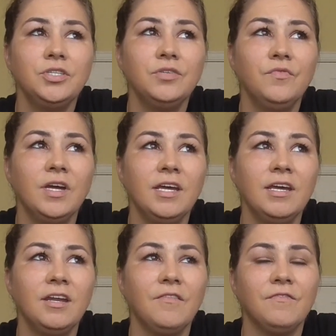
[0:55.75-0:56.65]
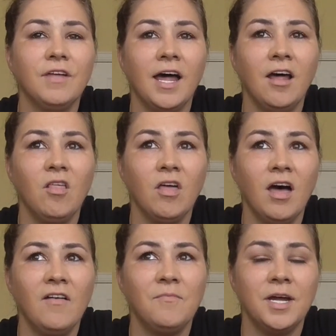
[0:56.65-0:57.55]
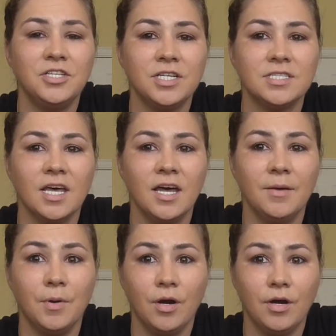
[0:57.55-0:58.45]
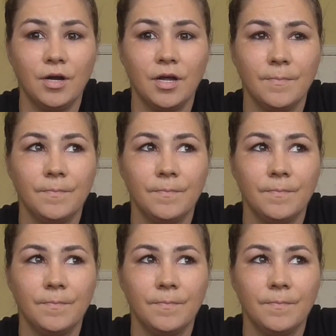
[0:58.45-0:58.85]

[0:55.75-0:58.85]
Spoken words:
should read Flat Out Love by Jessica Park."